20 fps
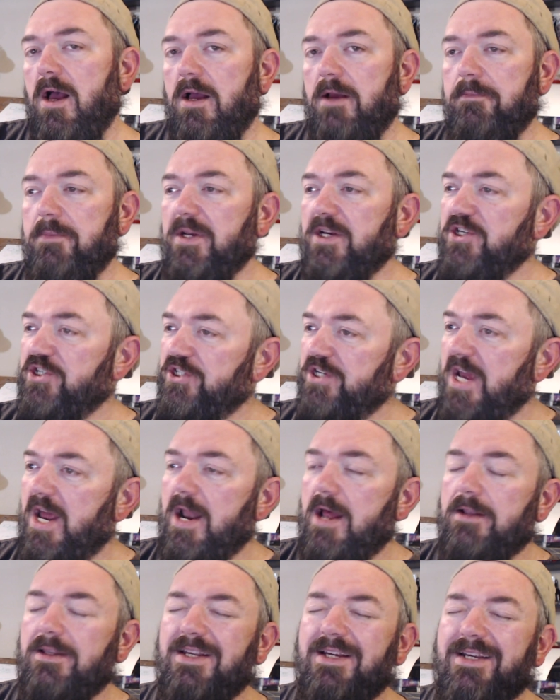Big shout
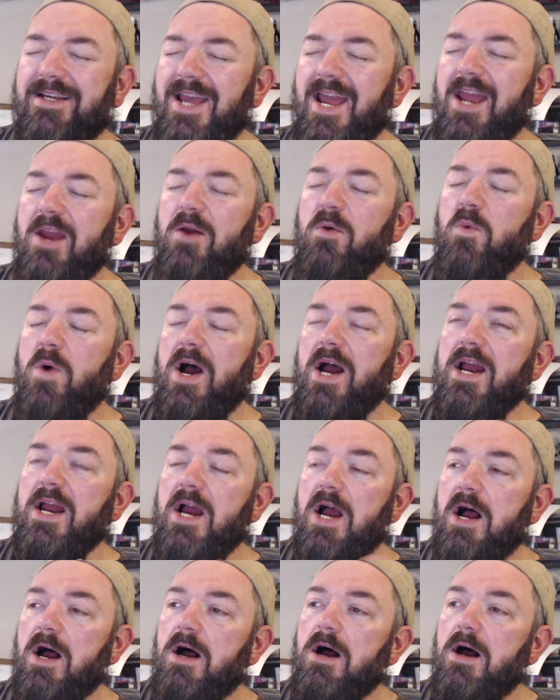out to KY
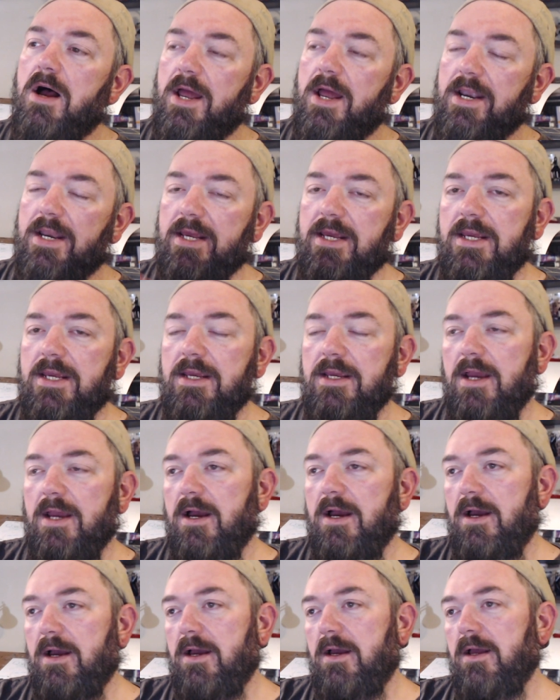Han.
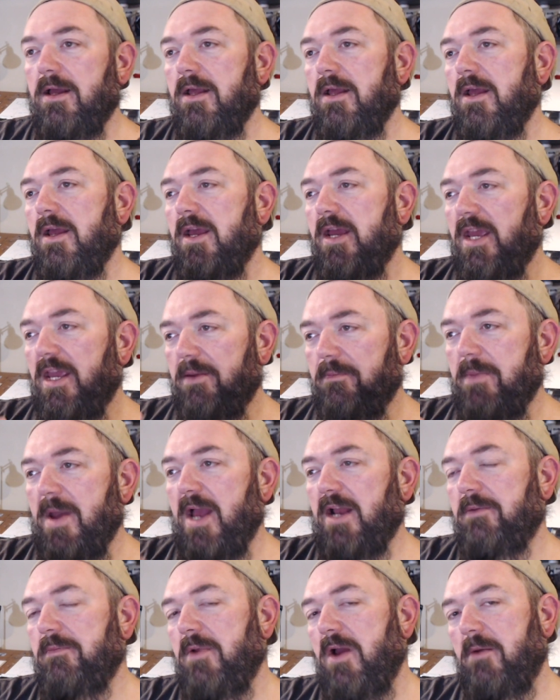He
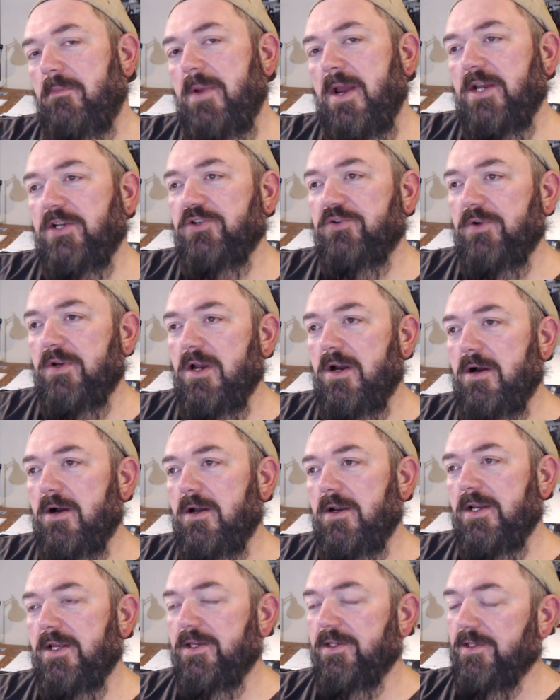backed me on
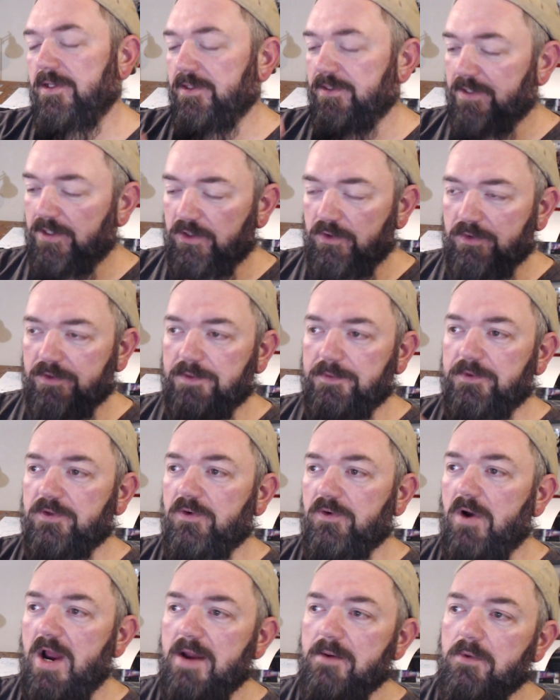Patreon. He's a new
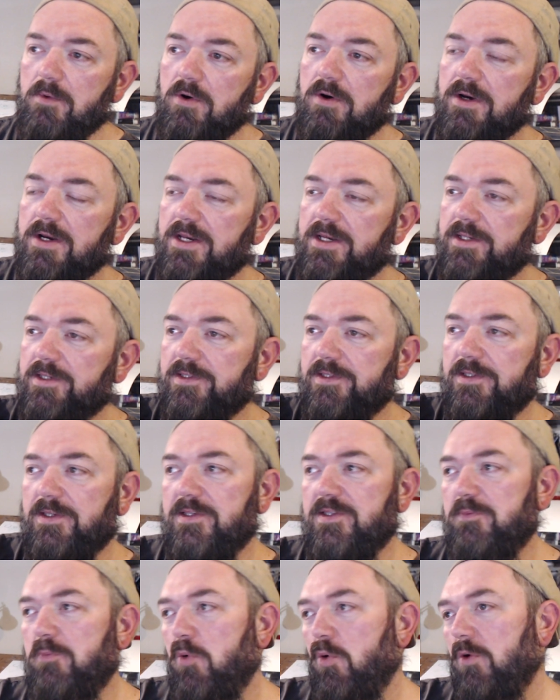subscriber. He's
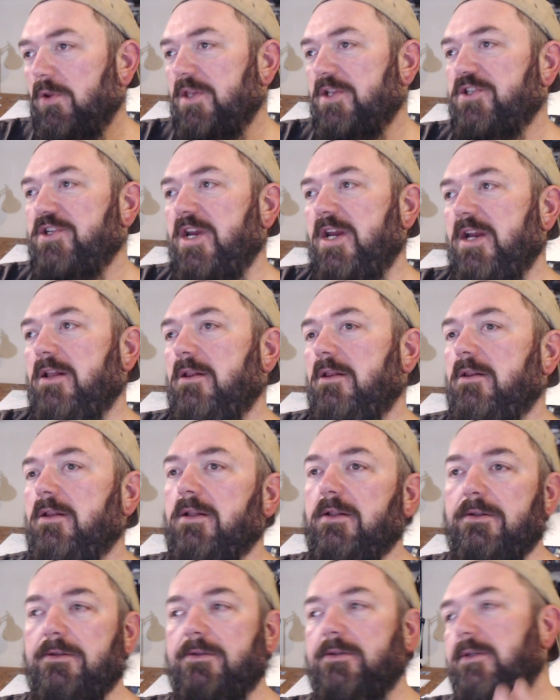supporting the channel
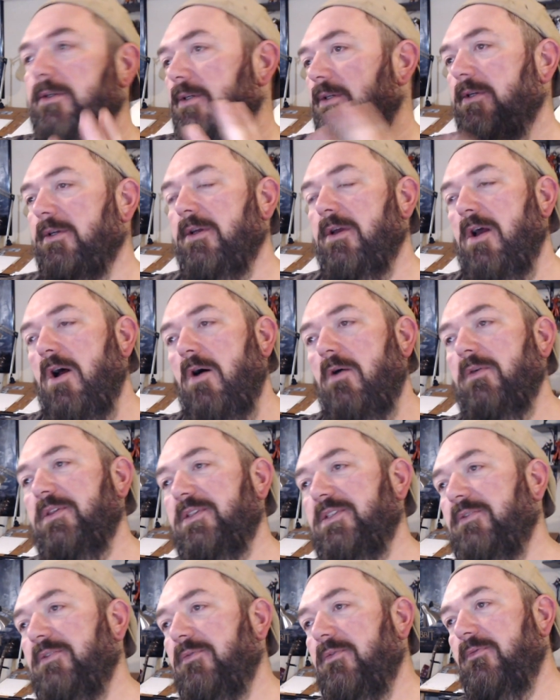and all
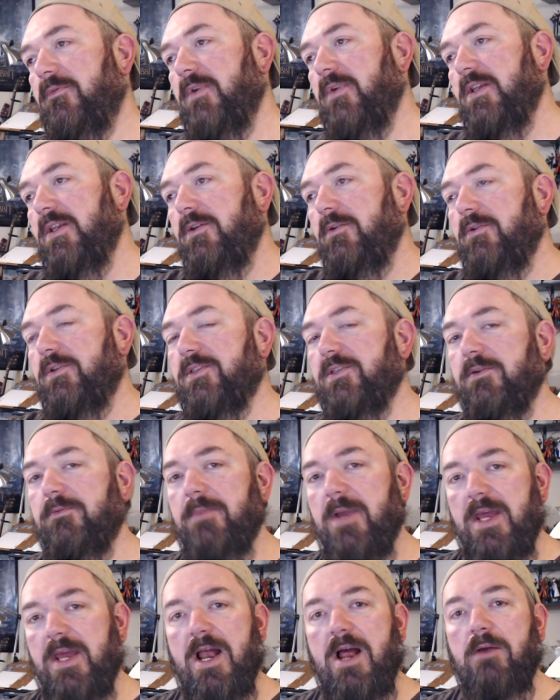these different venues. So
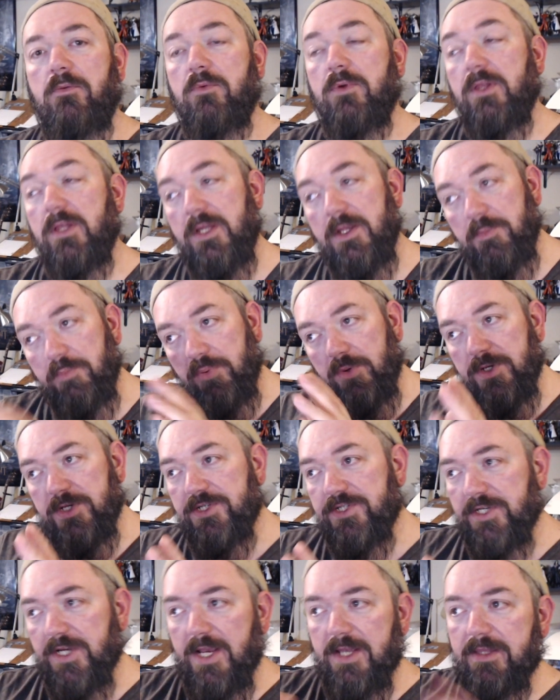man, I really
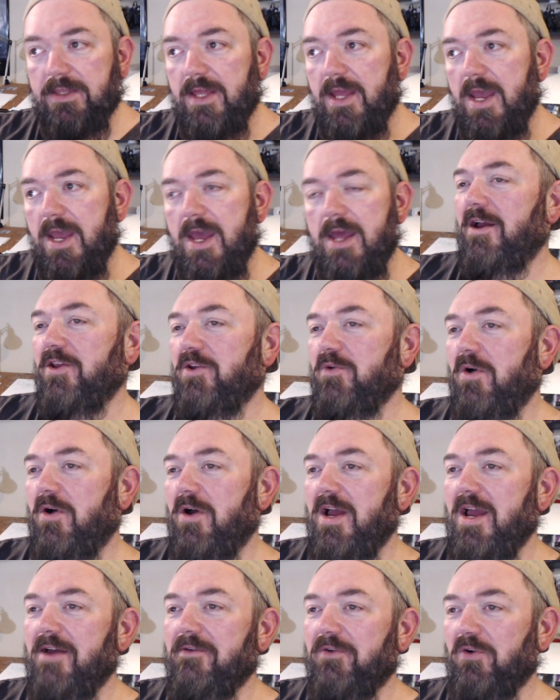appreciate that. You all
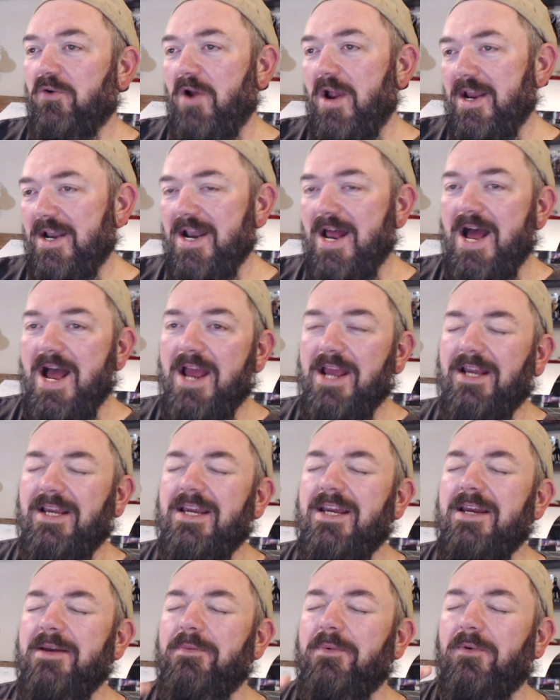have a great night.
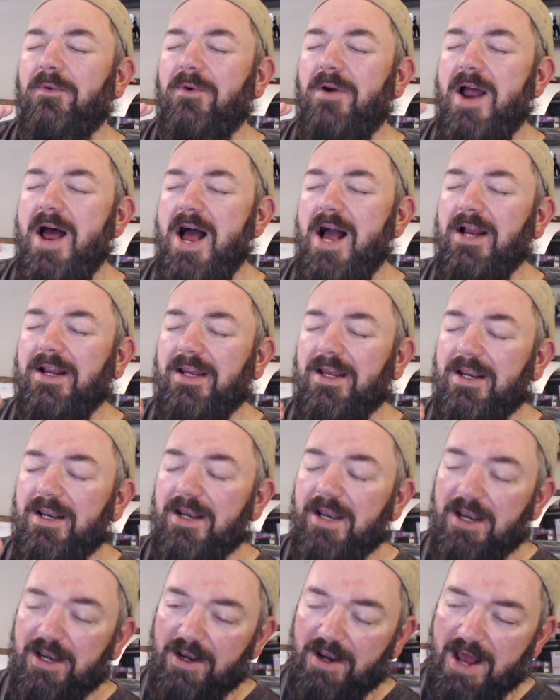Keep rocking.
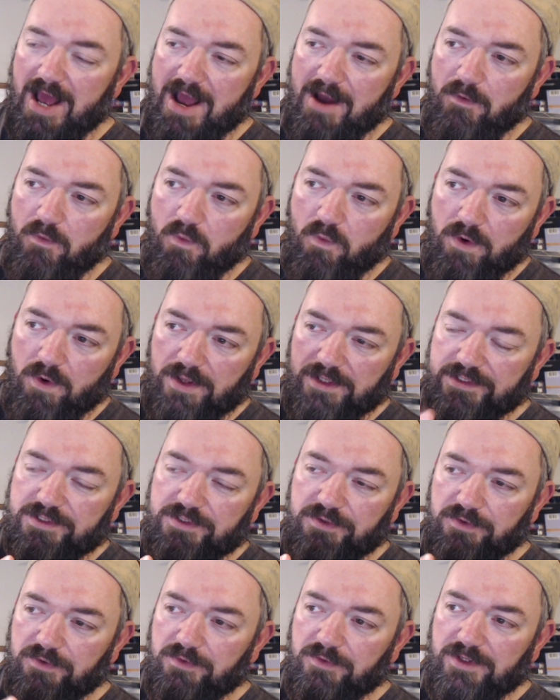And I want
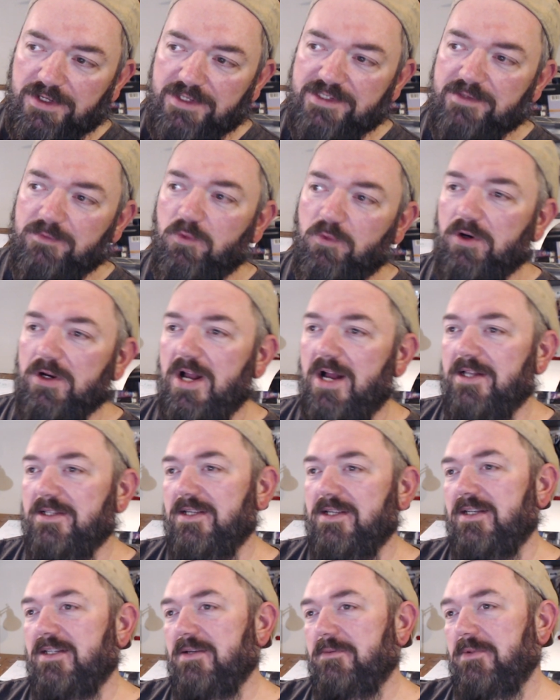to get some more
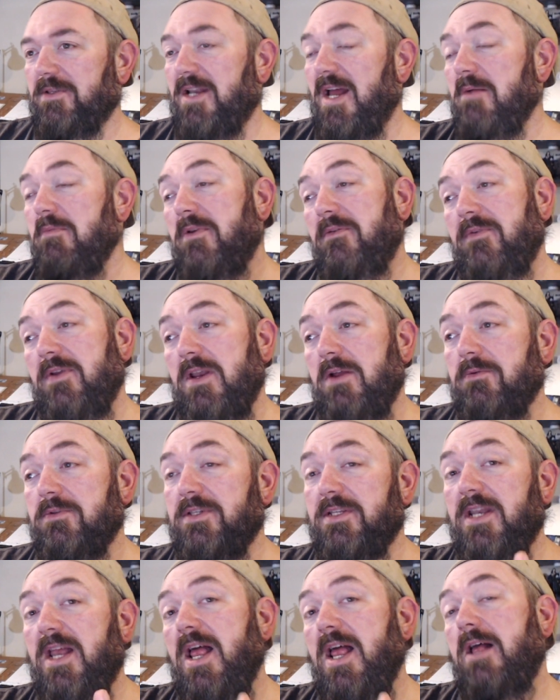content up tonight, but if I don't
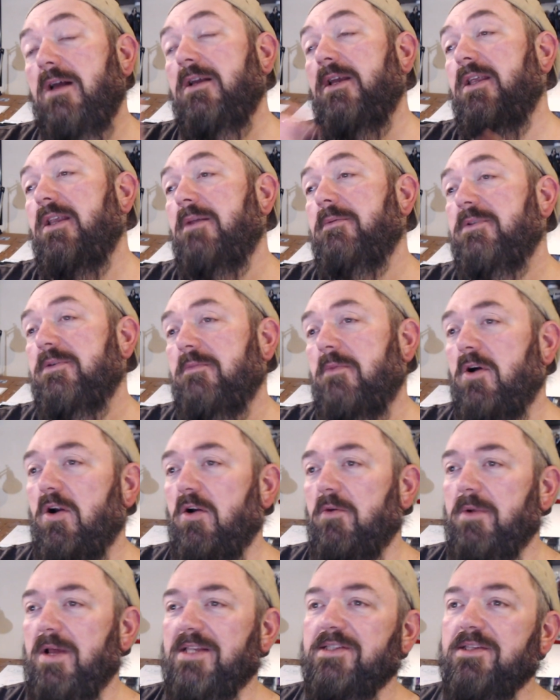tonight, I'll get it up
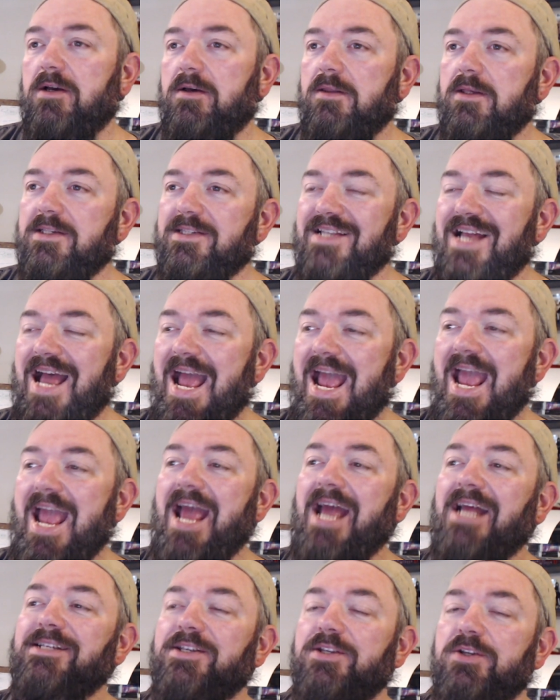tomorrow. But I saw this and I
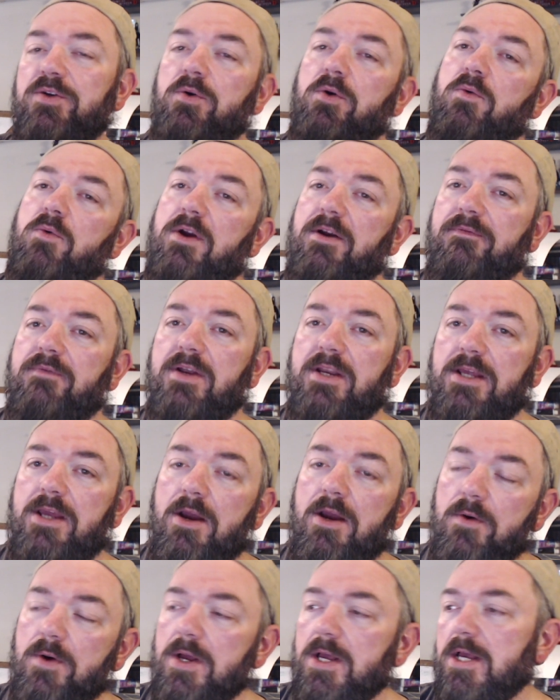had to do a quick
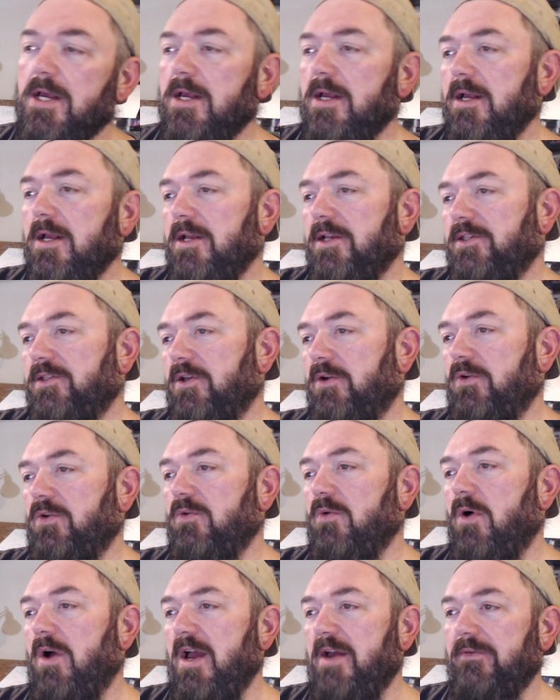video. So
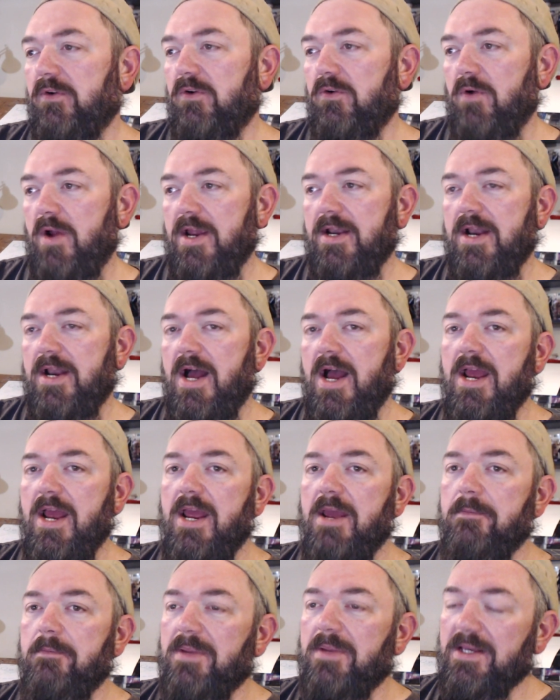you all have a great night
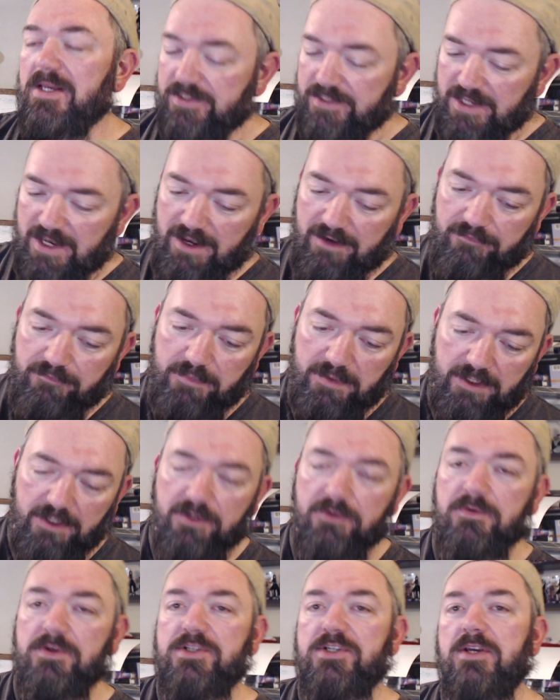and be safe. Be
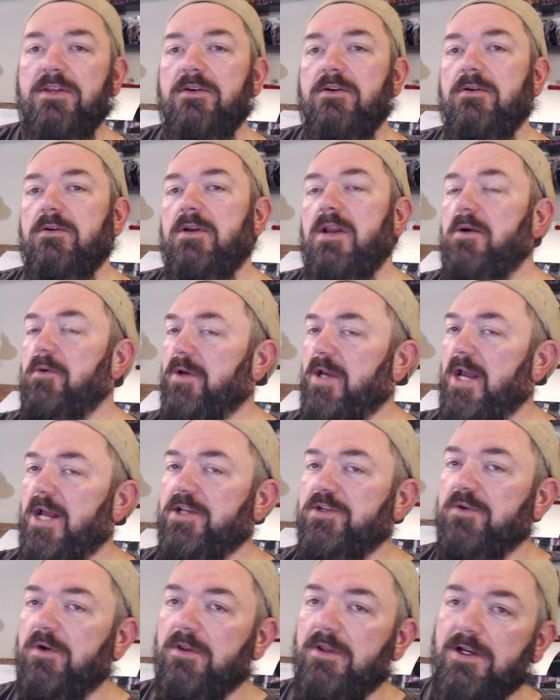good to each other, and I'll
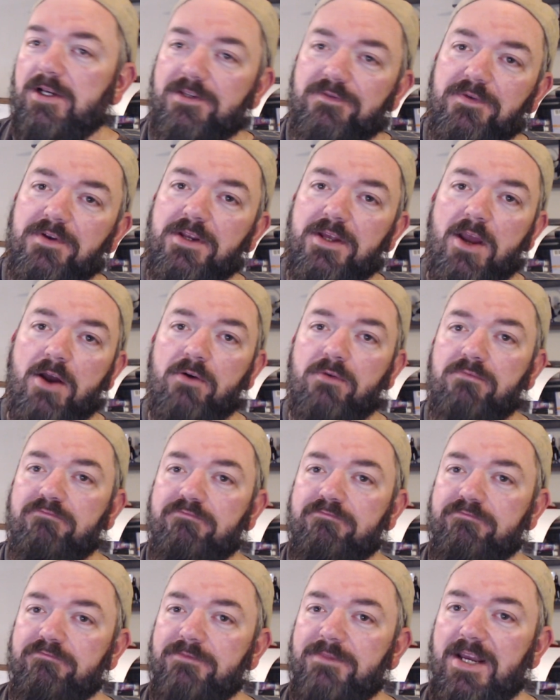catch you all in the next
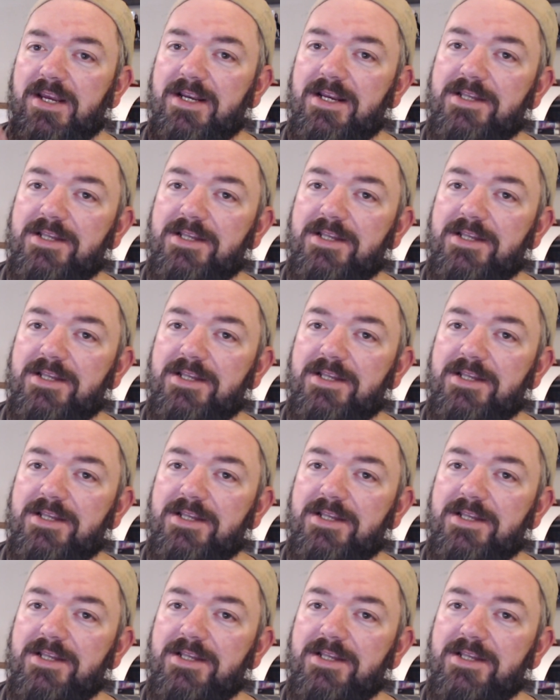video.